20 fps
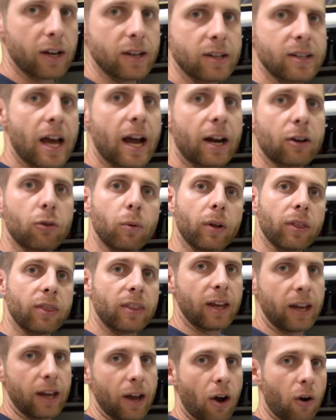it decked with
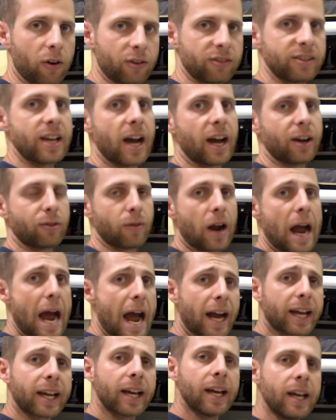the RCI
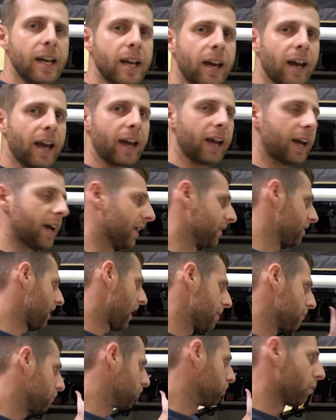rack, and
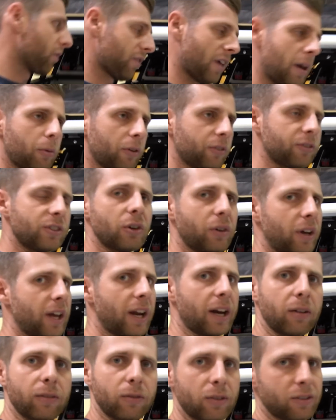I was able to still
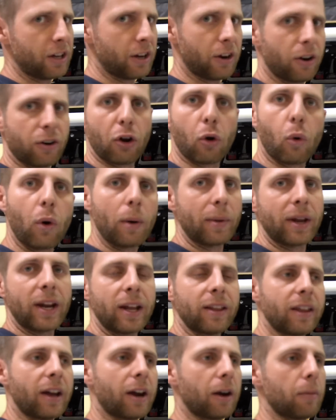get gear and equipment
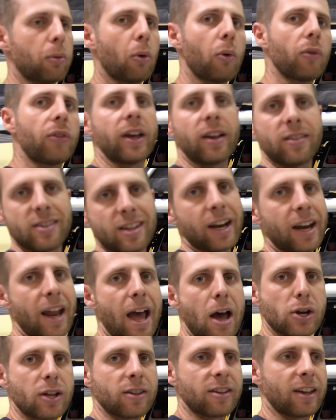in there and pull things in and
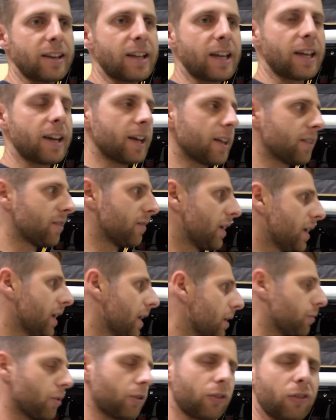out as I needed.
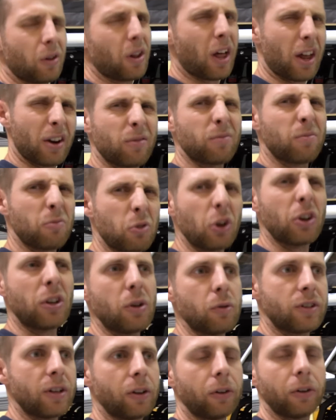There's a lot of good
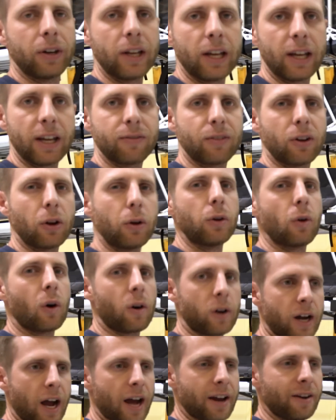utility, even though you
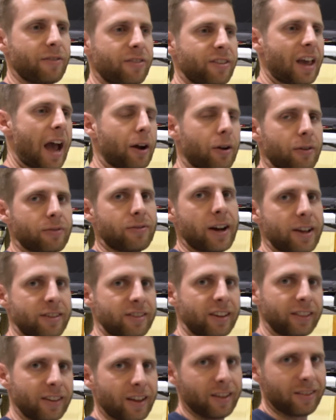are kind of
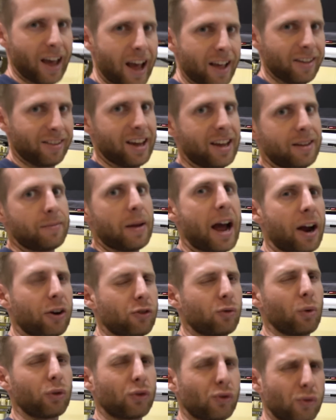sacrificing this as a
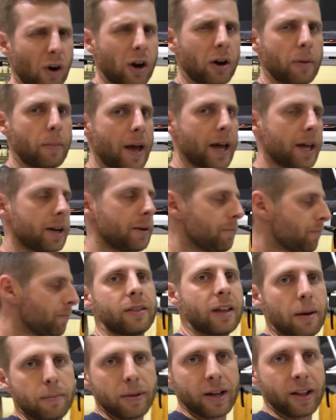actual truck bed.
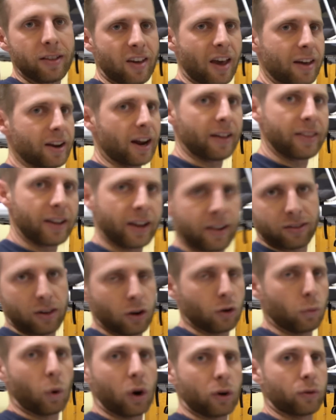That being said, I think it's going
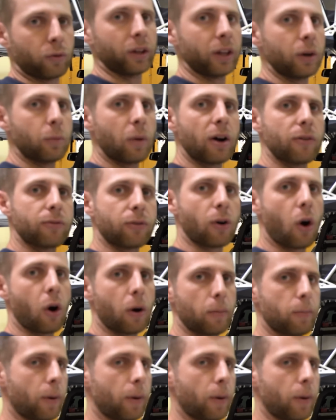to work really well for our